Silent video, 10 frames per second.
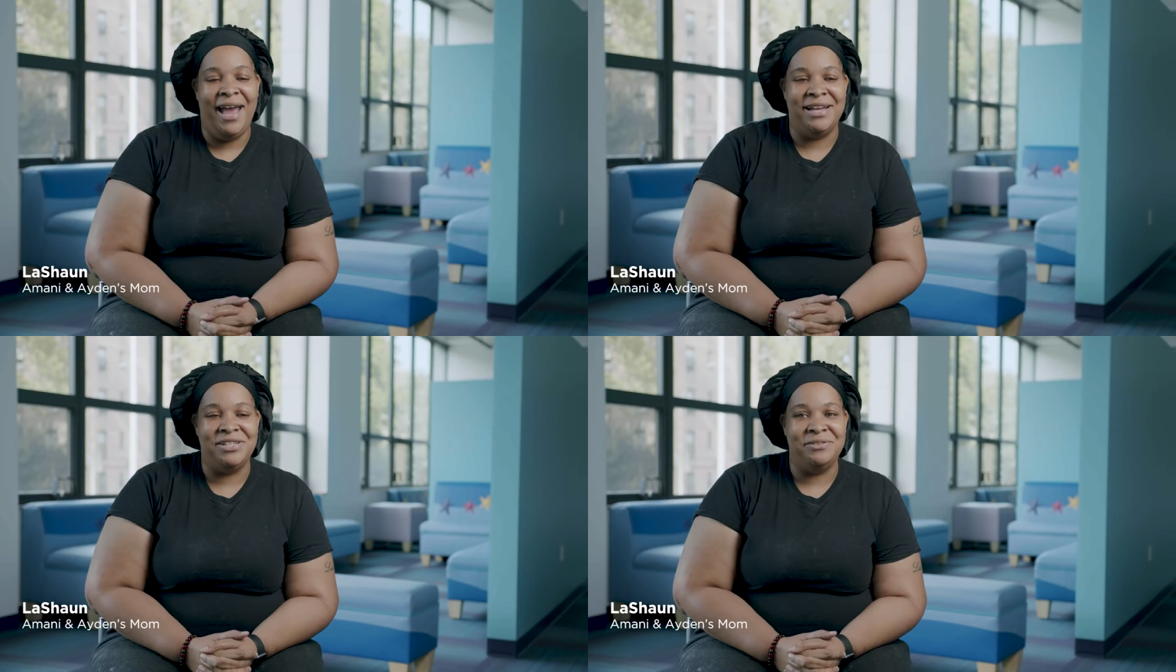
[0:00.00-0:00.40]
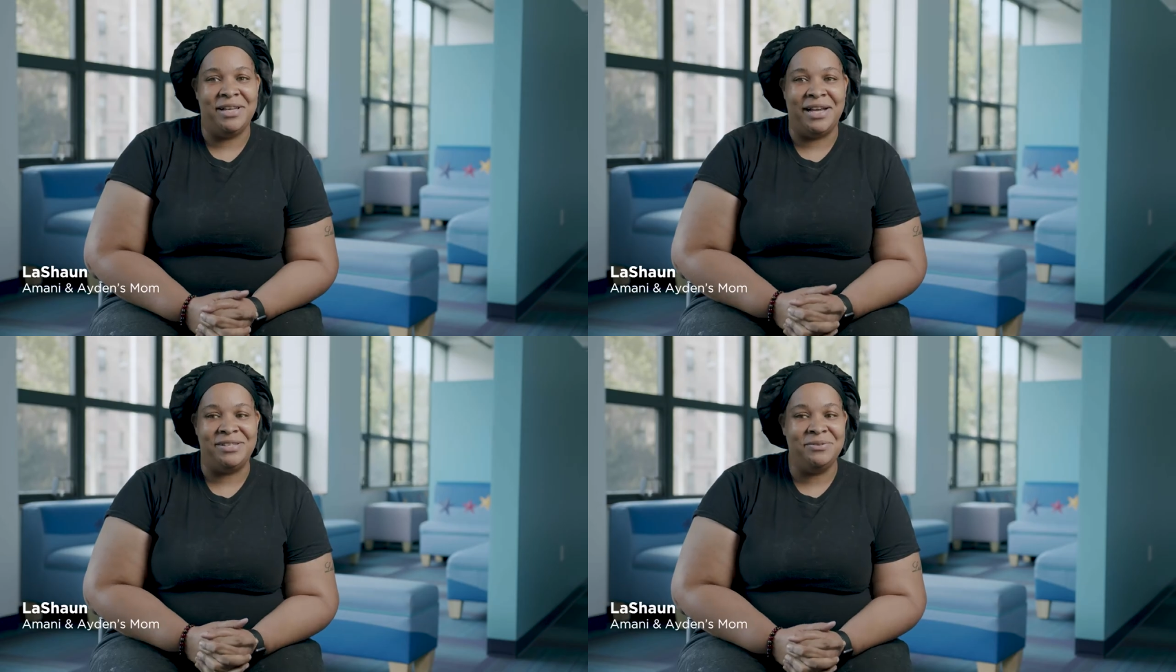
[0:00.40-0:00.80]
And she was
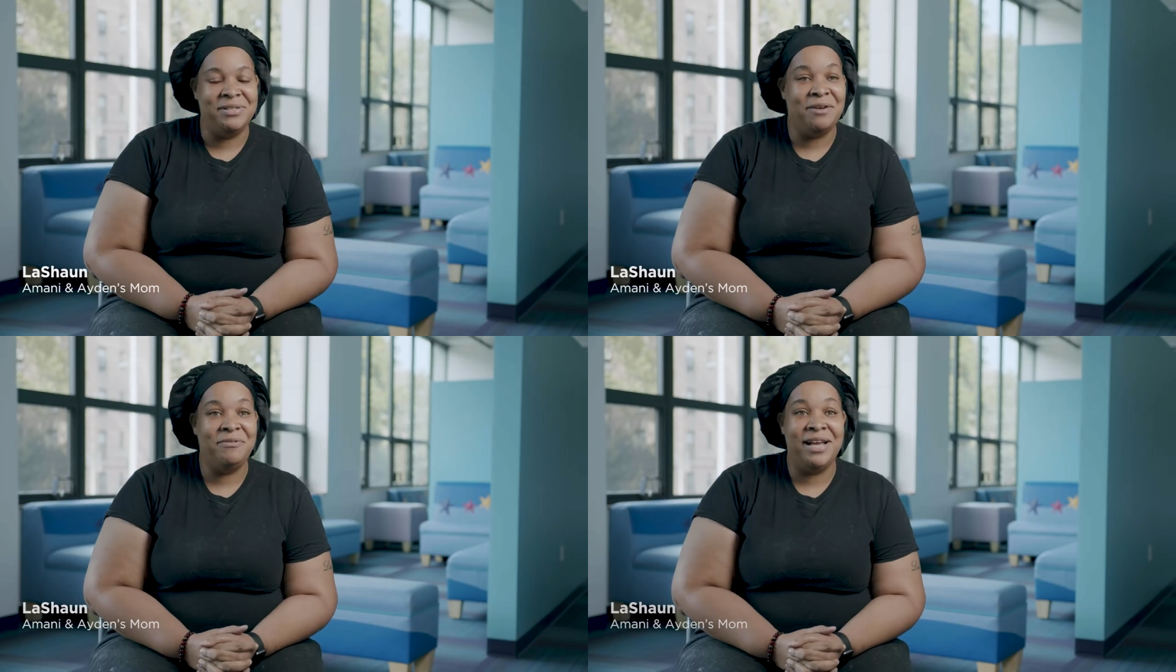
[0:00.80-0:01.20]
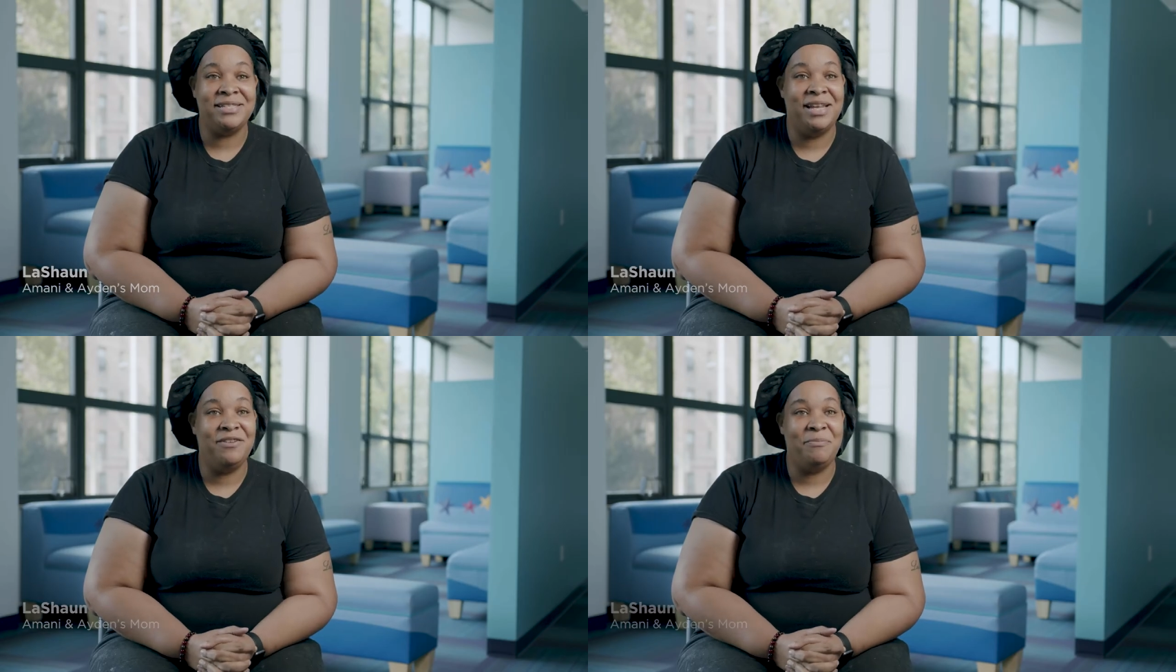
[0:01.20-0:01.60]
like, as soon as I realized
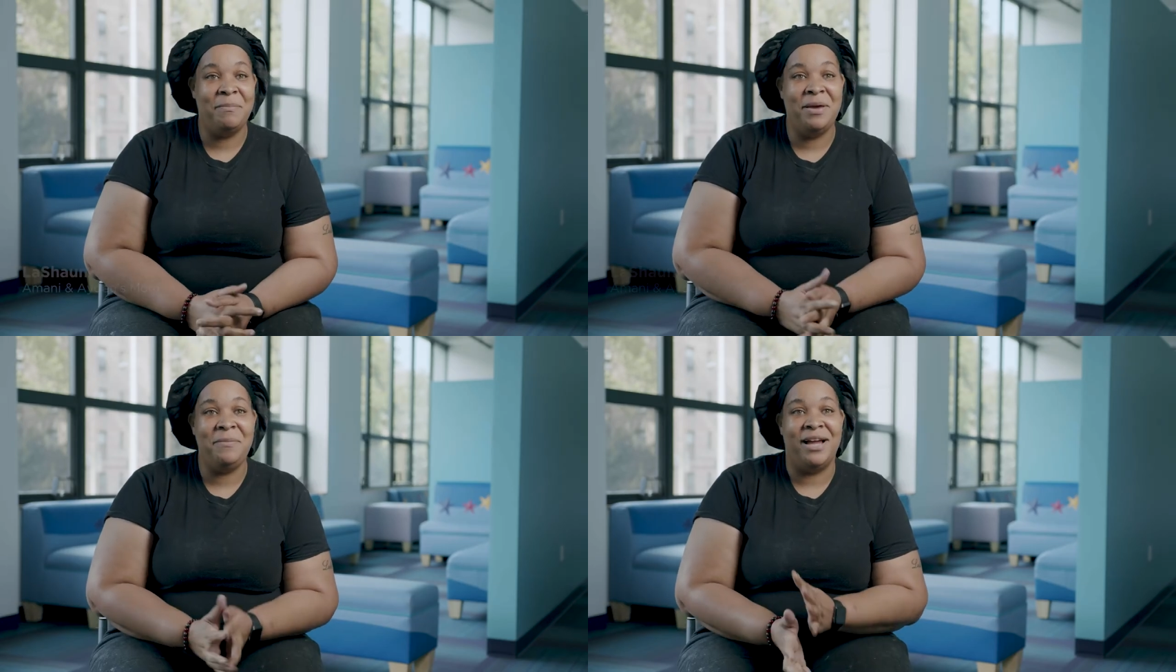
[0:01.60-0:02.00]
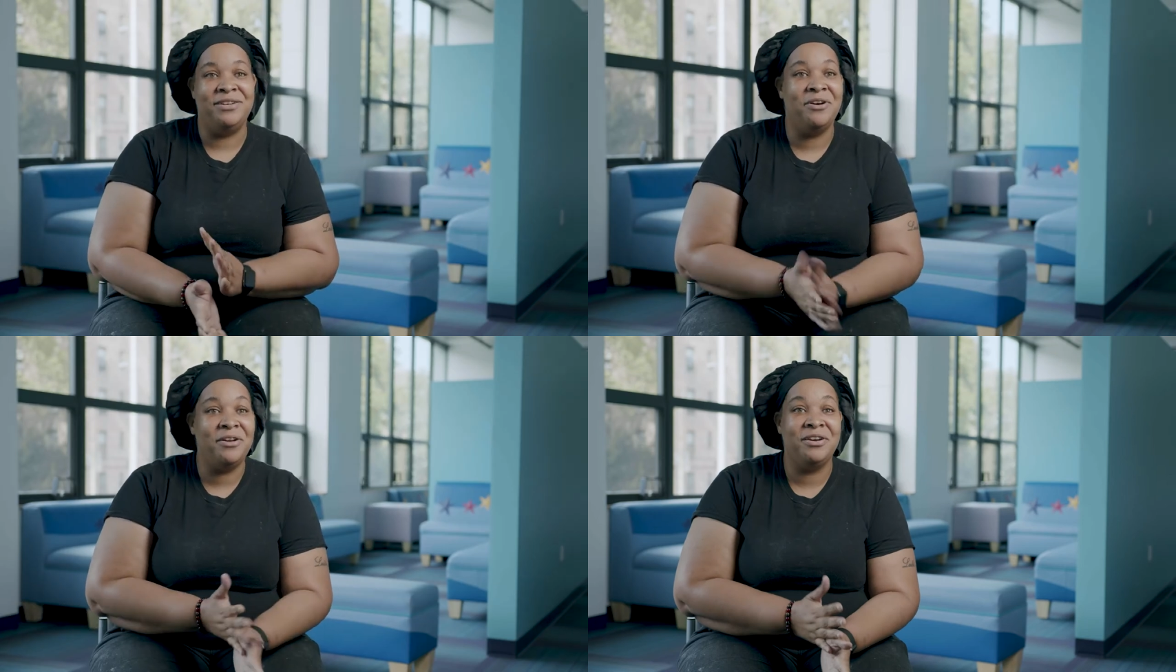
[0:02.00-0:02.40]
I left my baby, I
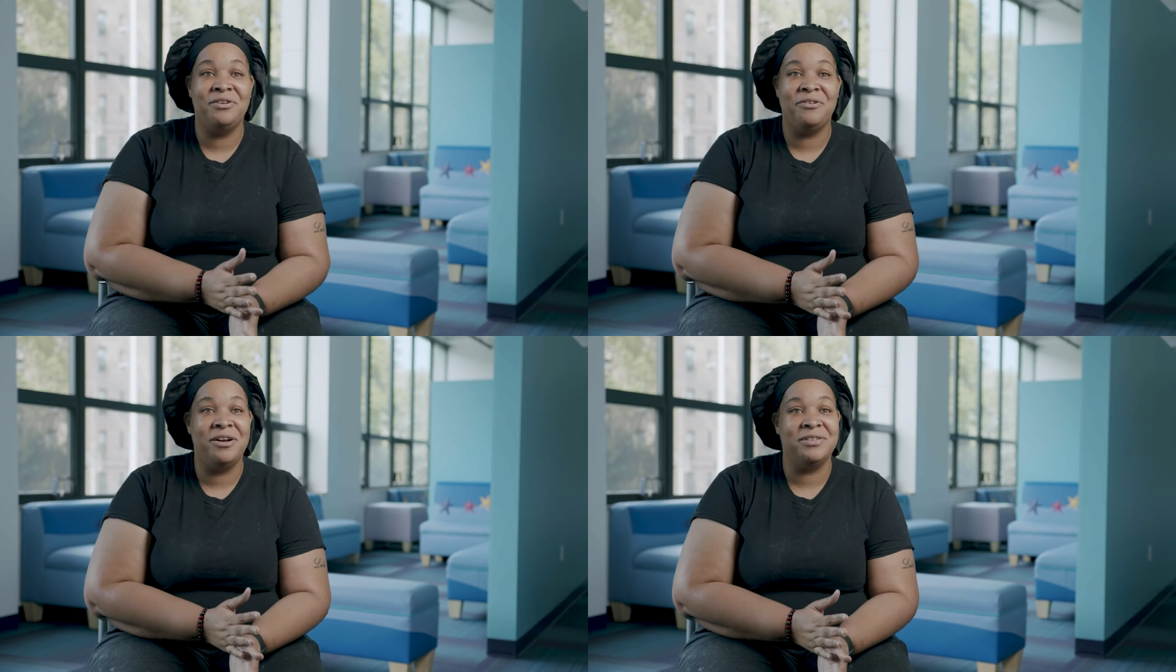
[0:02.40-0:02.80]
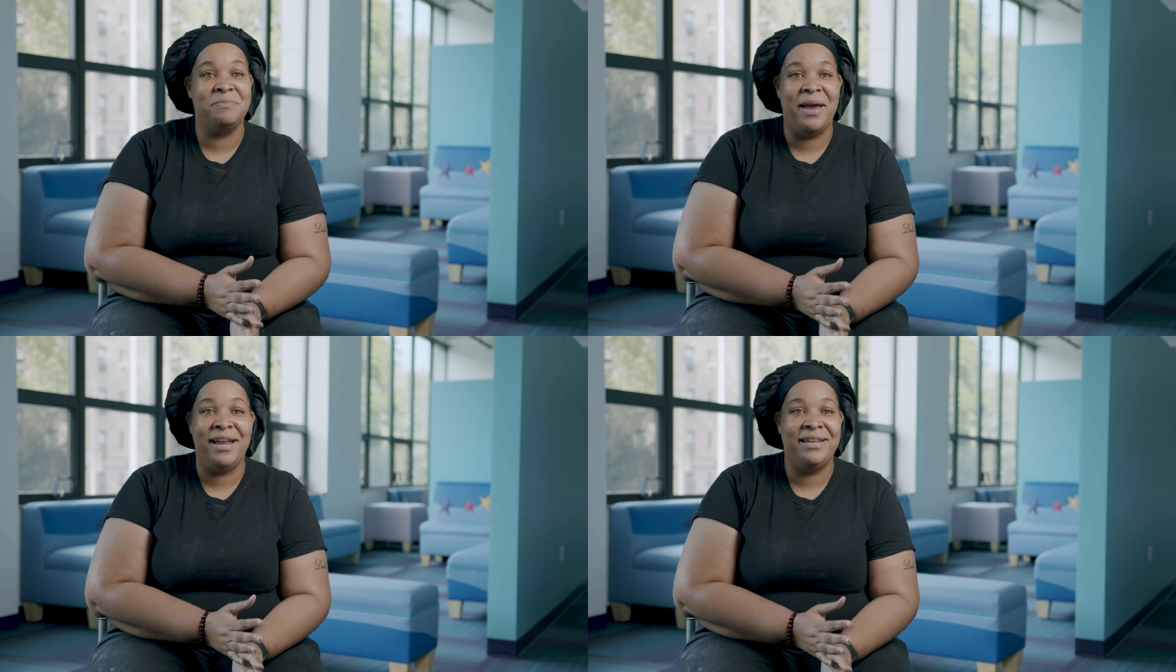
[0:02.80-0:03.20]
darted across
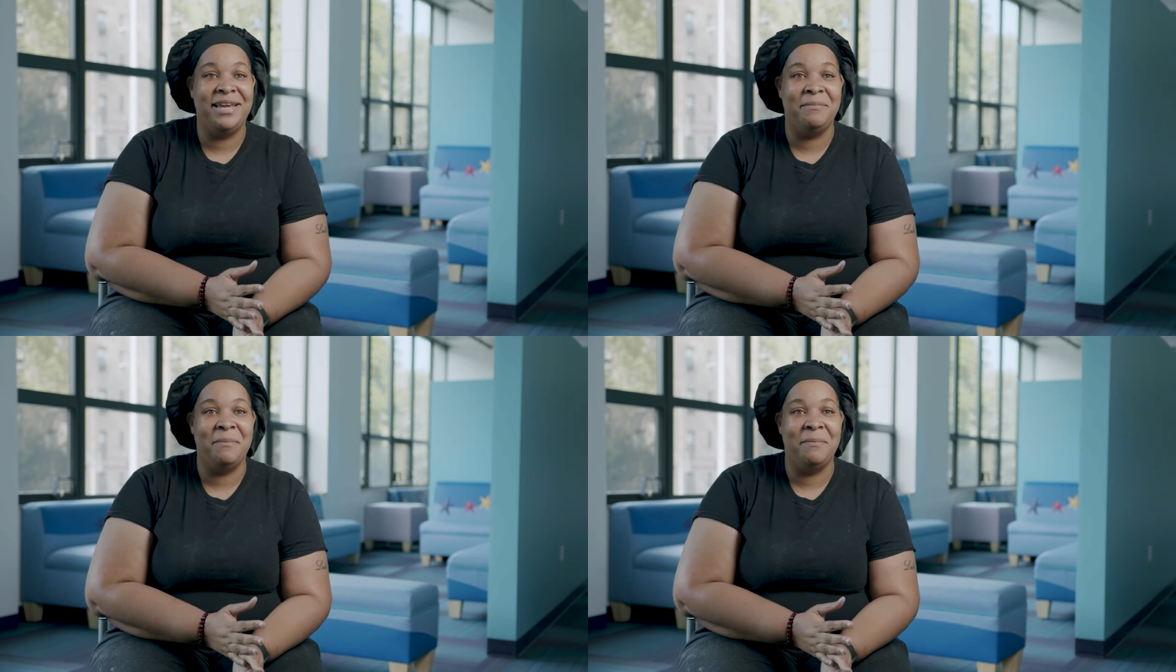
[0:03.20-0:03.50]
back to get my